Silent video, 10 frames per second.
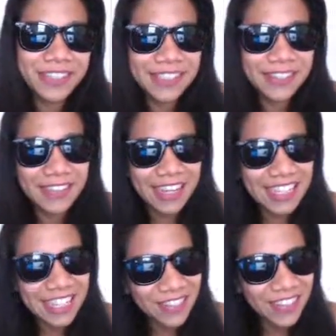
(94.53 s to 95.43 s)
so
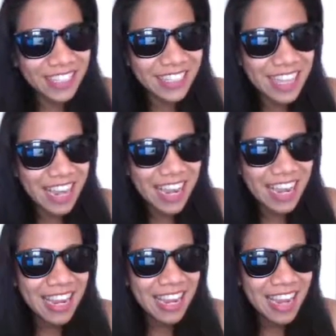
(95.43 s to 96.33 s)
that's it for
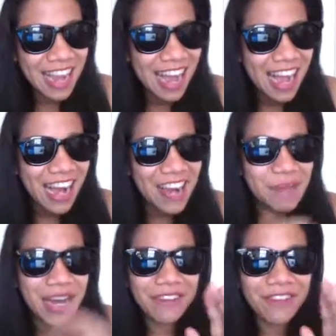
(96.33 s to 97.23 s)
today uh,
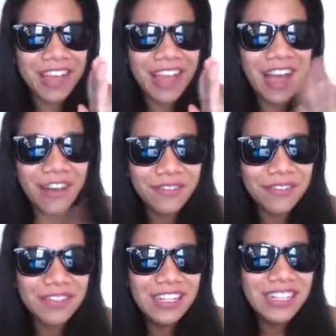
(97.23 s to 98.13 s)
by the way, I have
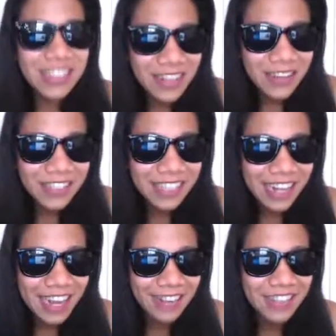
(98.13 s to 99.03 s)
to disclose
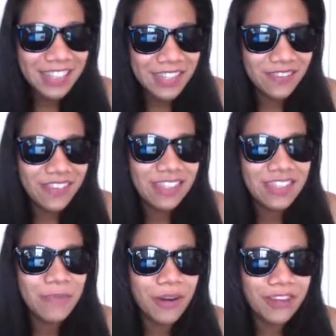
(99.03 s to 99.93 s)
that I received
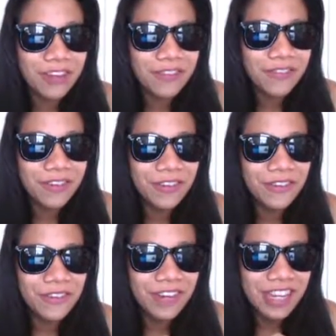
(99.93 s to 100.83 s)
this product for
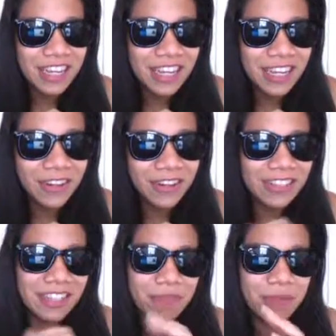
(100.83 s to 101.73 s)
free or
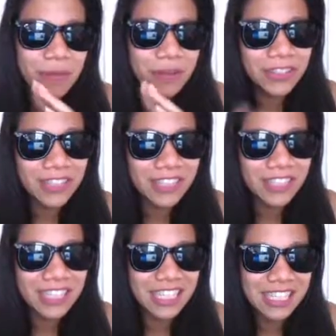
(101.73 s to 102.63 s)
at a
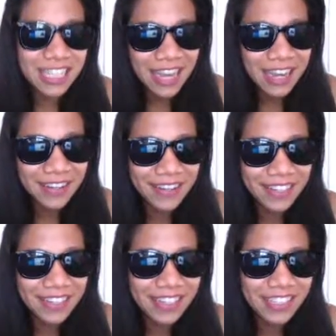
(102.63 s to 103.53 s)
promotional
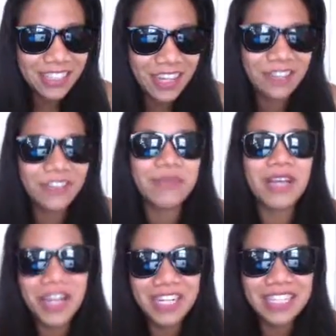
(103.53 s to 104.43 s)
discount in exchange for my
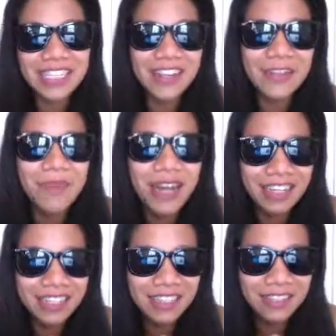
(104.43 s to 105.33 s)
honest and
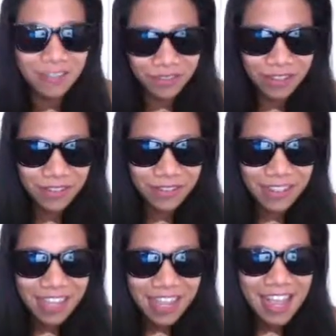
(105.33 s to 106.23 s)
unbiased review.
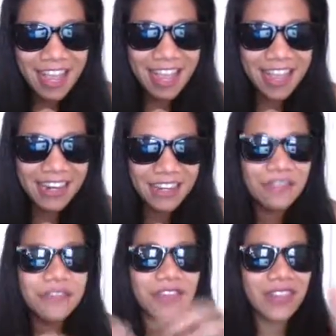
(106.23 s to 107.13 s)
And
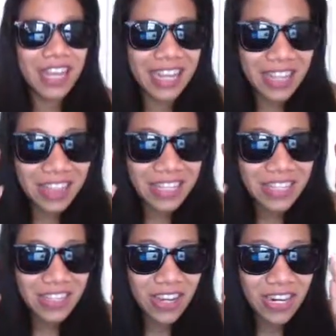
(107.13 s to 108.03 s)
if you like the
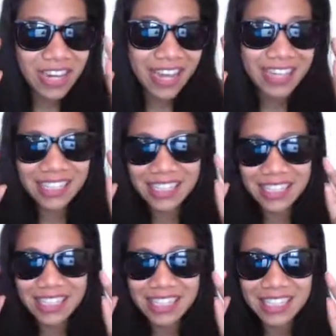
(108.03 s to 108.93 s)

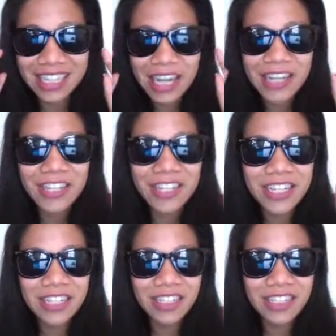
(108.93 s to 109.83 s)
sunglasses, you
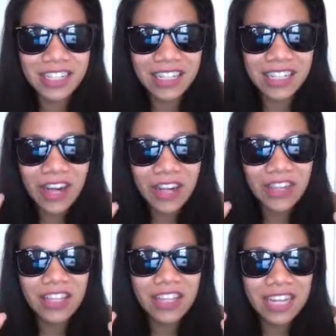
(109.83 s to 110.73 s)
can just click
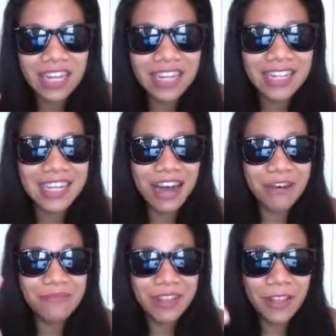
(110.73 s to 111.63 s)
on the link
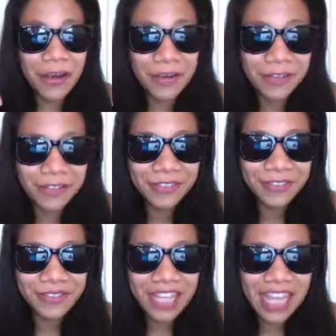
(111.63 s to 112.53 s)
down below.
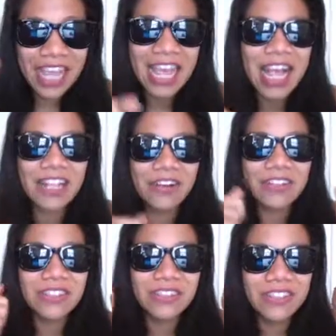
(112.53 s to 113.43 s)
And
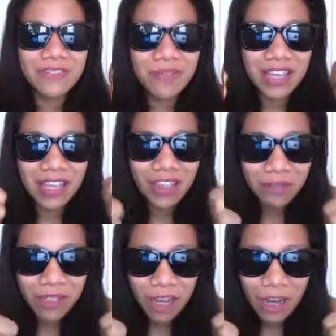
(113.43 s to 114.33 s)
also give me a
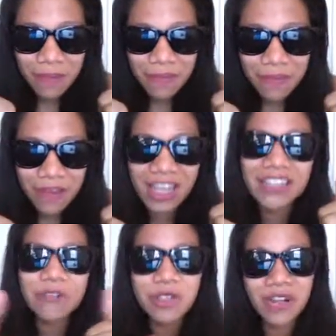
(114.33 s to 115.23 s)
thumbs up
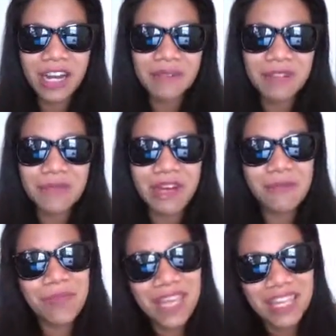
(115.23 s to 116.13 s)
and subscribe to
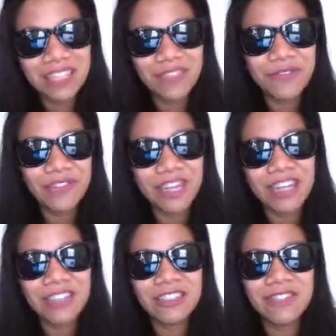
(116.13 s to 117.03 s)
my page if you
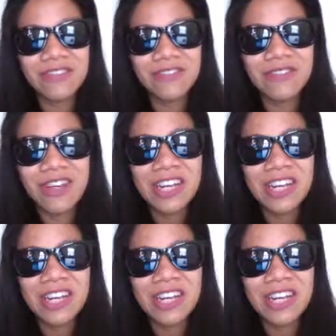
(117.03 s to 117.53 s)
like to